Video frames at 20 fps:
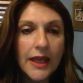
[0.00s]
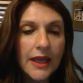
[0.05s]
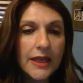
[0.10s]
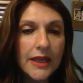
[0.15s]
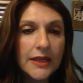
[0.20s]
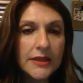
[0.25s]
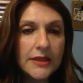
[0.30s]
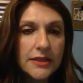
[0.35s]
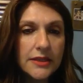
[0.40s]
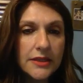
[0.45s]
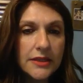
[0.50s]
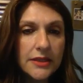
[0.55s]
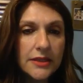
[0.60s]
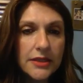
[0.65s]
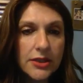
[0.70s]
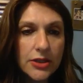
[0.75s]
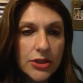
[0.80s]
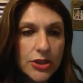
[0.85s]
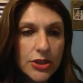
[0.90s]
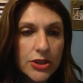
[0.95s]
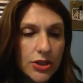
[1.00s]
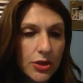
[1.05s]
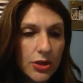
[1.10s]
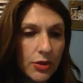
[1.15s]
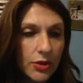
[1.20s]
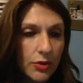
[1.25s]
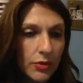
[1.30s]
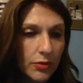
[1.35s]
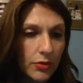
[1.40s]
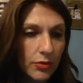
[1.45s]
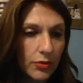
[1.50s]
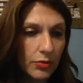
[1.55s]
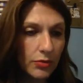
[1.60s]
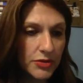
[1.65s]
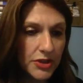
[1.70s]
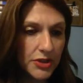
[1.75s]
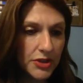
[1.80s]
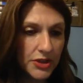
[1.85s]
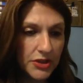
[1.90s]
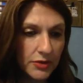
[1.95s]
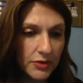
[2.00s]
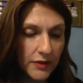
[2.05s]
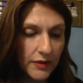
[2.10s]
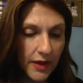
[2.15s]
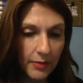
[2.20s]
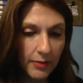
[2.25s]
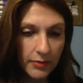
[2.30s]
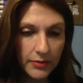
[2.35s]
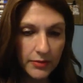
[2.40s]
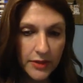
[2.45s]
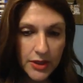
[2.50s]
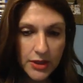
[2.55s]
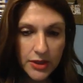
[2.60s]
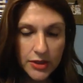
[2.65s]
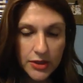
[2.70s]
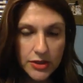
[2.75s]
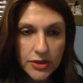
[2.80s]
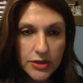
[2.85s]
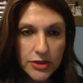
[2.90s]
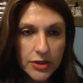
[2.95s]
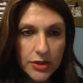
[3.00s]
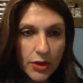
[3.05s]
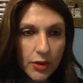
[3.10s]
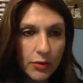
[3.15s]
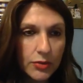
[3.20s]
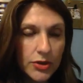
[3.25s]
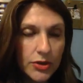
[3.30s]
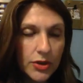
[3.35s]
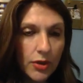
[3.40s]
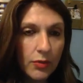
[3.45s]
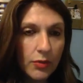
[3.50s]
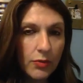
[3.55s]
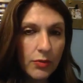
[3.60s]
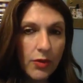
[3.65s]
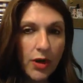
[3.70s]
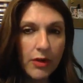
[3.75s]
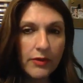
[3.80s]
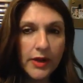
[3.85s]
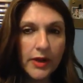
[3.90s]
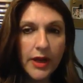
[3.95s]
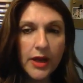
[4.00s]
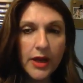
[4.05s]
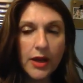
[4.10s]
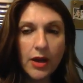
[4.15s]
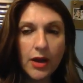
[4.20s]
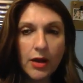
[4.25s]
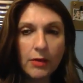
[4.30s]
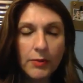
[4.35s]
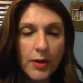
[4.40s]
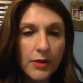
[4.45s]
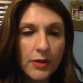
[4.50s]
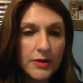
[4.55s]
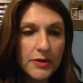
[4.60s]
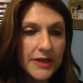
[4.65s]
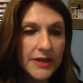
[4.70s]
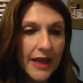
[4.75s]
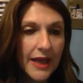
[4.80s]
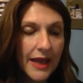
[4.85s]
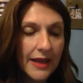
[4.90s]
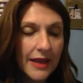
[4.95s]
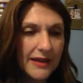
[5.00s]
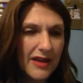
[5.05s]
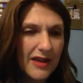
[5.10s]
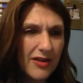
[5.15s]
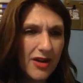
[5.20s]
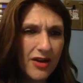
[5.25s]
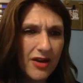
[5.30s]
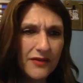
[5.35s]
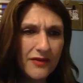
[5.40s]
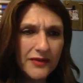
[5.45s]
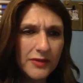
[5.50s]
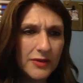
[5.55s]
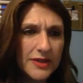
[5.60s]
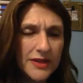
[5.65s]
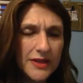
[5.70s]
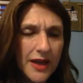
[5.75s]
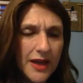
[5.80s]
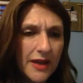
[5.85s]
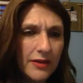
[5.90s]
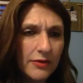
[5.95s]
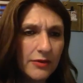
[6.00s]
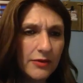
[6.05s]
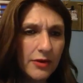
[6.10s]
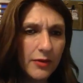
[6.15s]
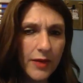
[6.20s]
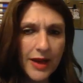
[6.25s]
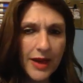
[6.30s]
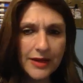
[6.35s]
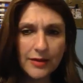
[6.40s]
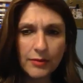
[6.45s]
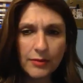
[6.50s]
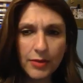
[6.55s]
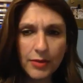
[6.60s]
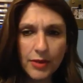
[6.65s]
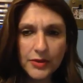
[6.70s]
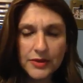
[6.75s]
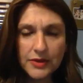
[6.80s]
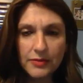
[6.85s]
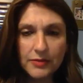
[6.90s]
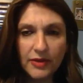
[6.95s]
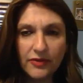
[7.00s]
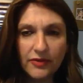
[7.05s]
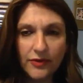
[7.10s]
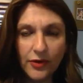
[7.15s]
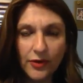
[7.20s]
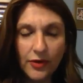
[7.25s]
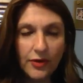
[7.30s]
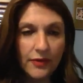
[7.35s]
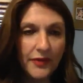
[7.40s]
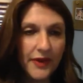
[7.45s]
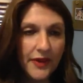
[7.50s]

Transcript: is to just do them. So don't worry, I'll post the handout afterwards. I don't know why I didn't post it before.